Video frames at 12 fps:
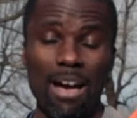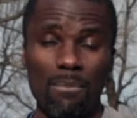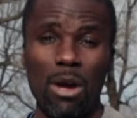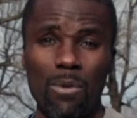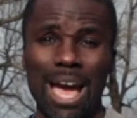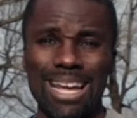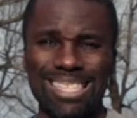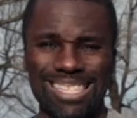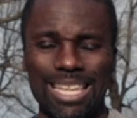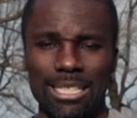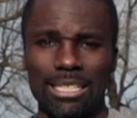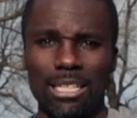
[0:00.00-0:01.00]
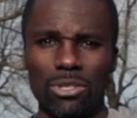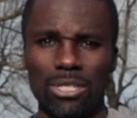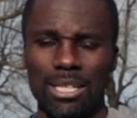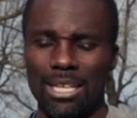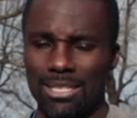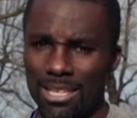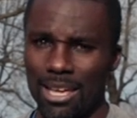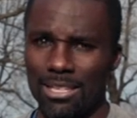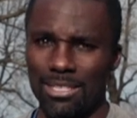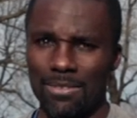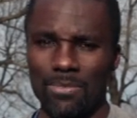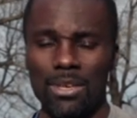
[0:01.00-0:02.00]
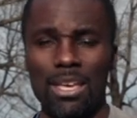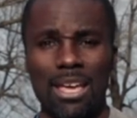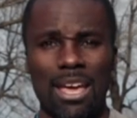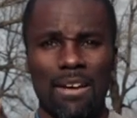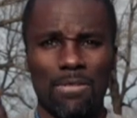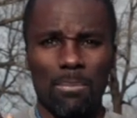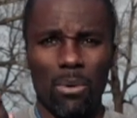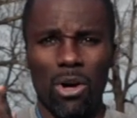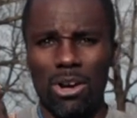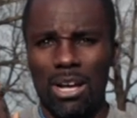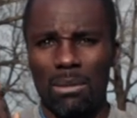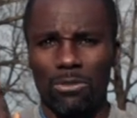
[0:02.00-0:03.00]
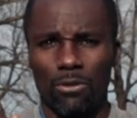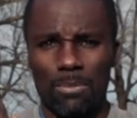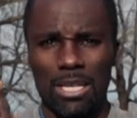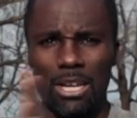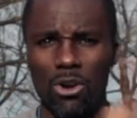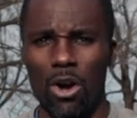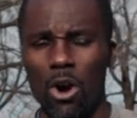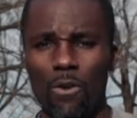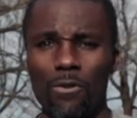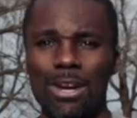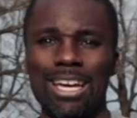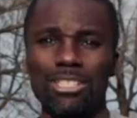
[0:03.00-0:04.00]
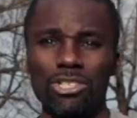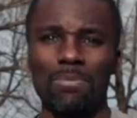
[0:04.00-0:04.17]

have my racket slightly tilted is this. If the ball comes from here over, it